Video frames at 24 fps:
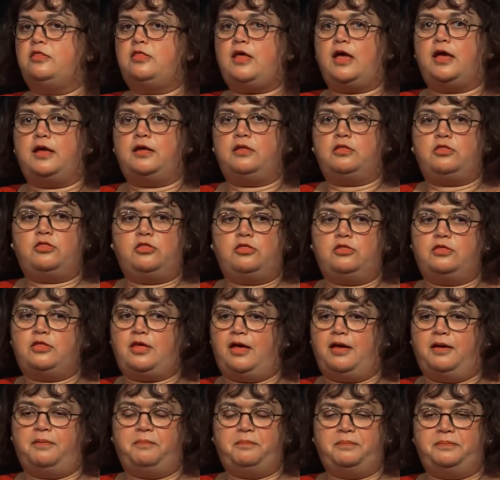that,
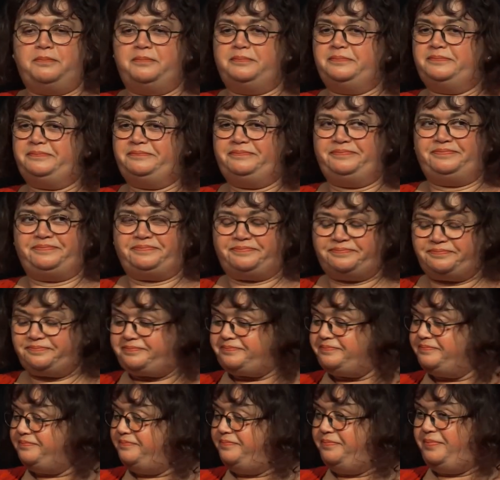um,
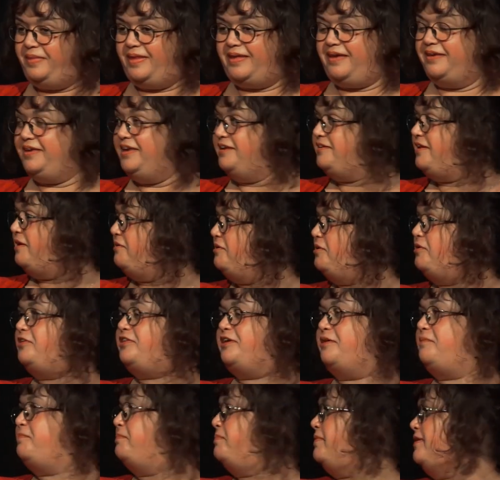you know, good
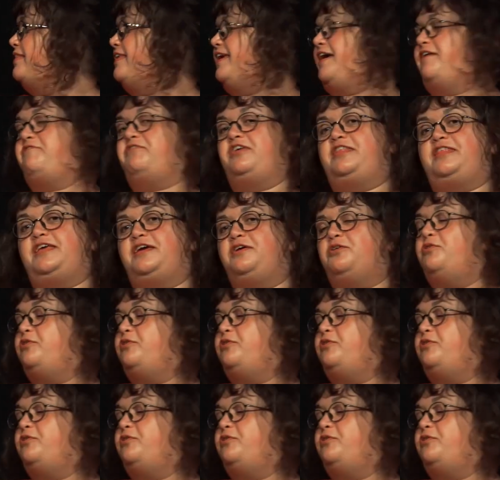at putting everything in